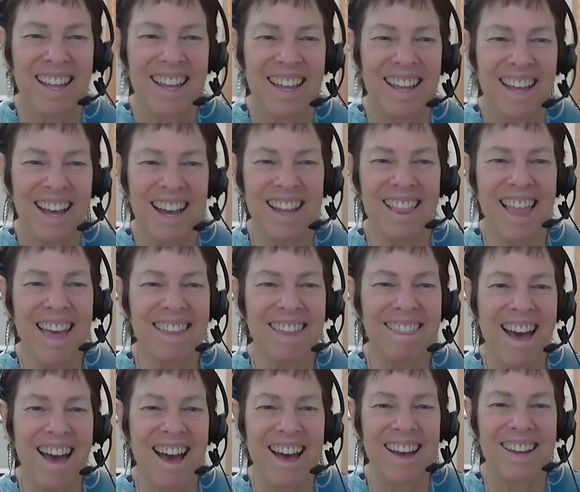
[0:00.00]
I like
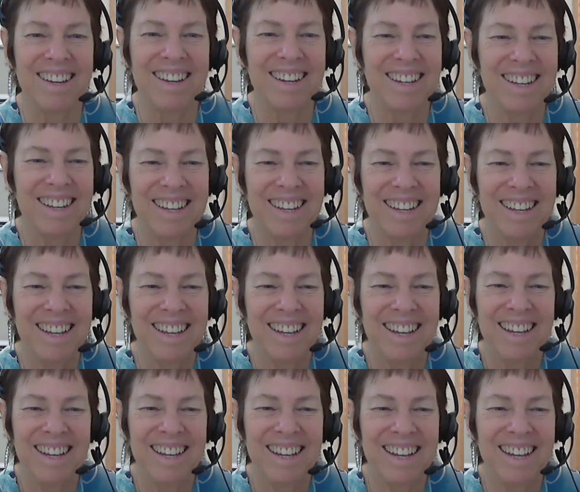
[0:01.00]
that.
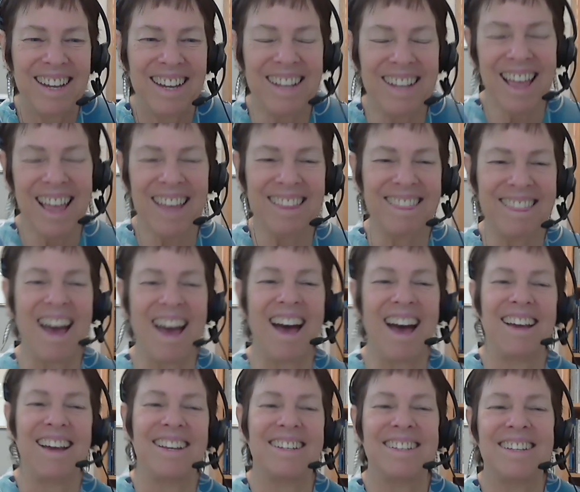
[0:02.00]
I like
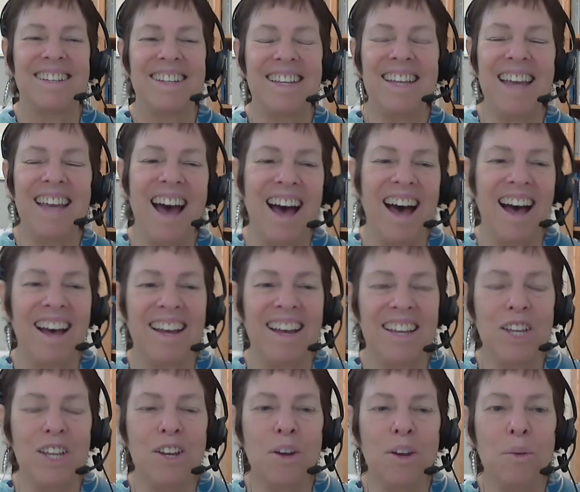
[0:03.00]
that. Yeah.
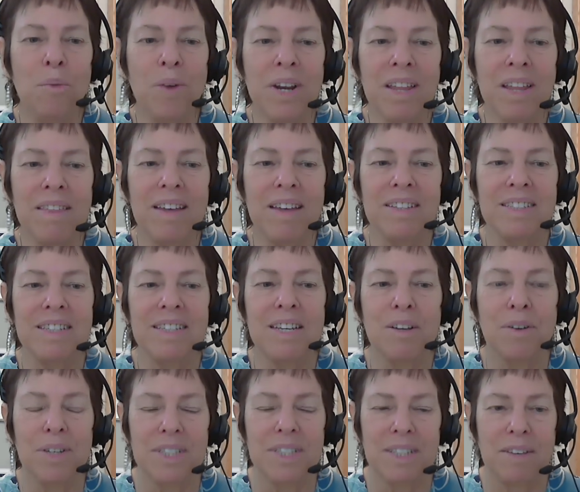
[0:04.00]
One of the
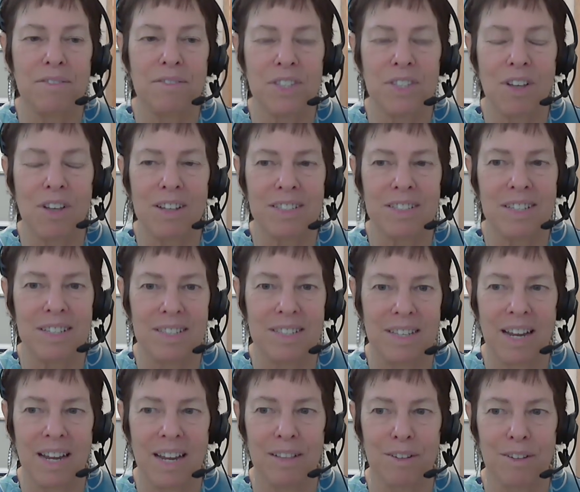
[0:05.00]
secrets of sauces
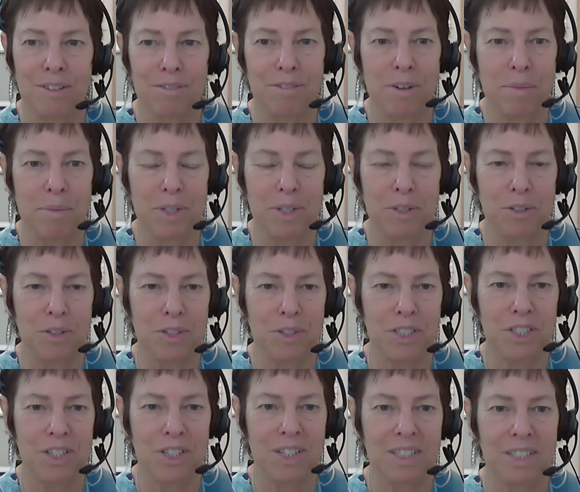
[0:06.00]
that I learned from a
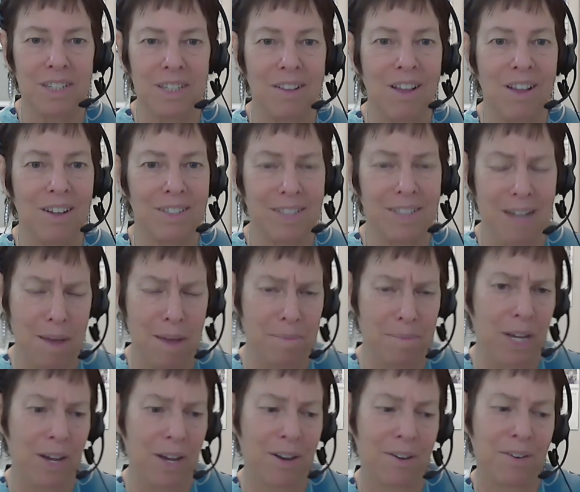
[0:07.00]
nutritionist a long time
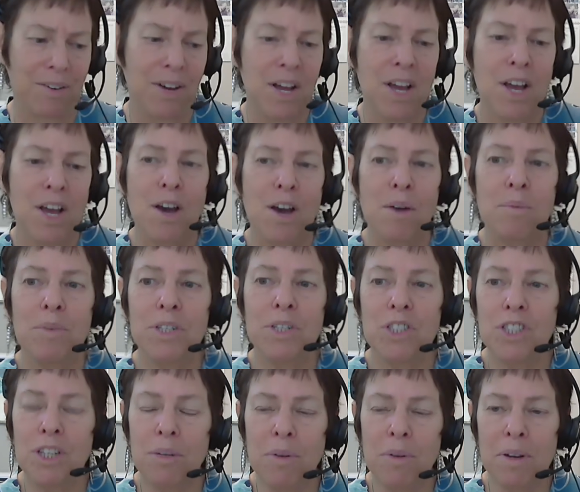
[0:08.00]
ago was
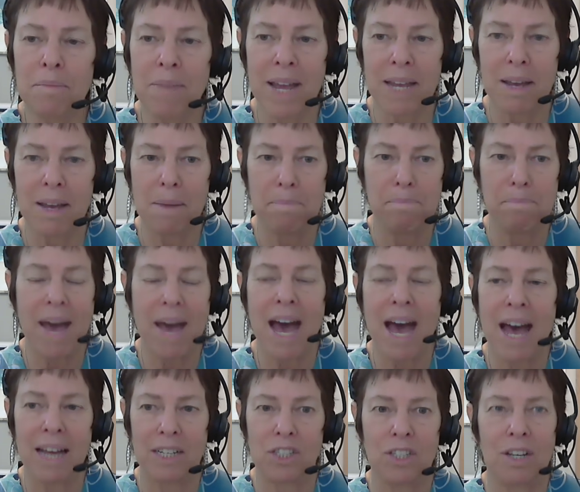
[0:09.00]
she would make a
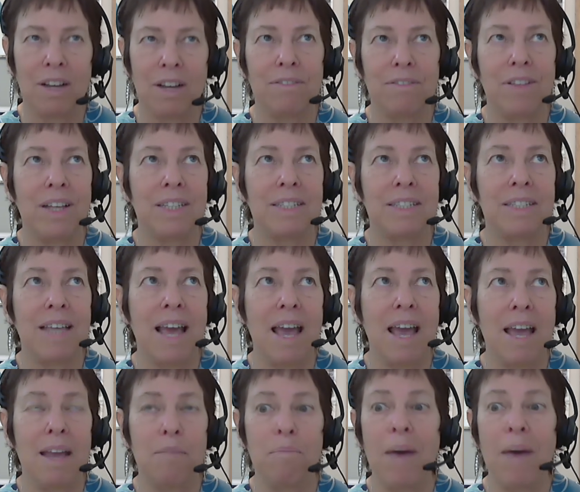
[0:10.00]
batch of, let's
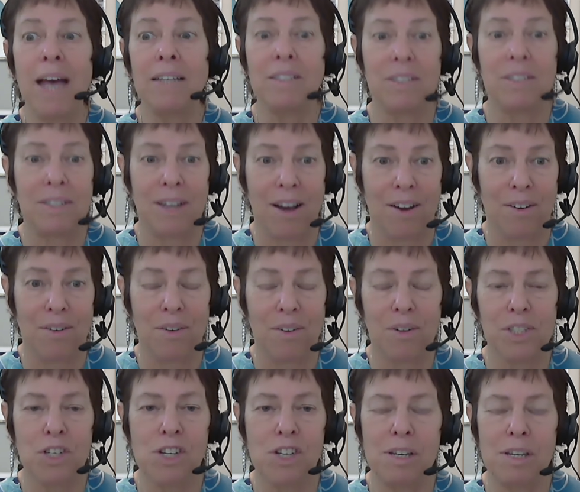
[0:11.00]
say, pesto,
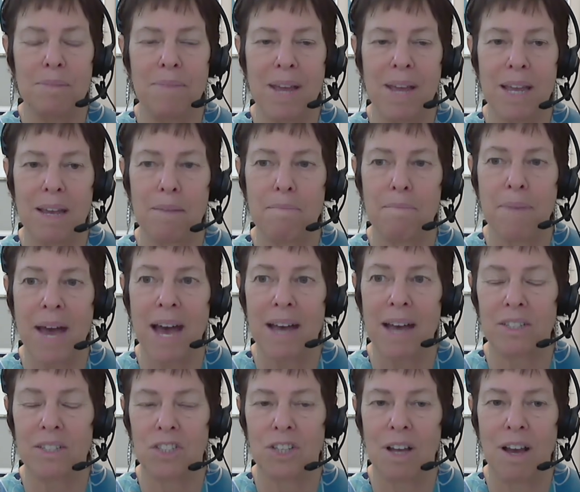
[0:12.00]
or she'd make a
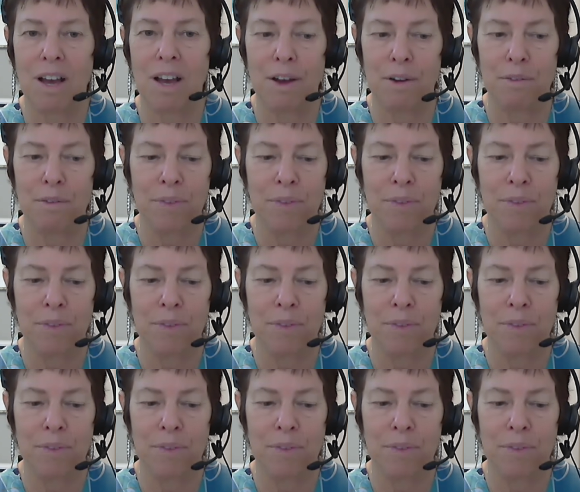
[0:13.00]
batch of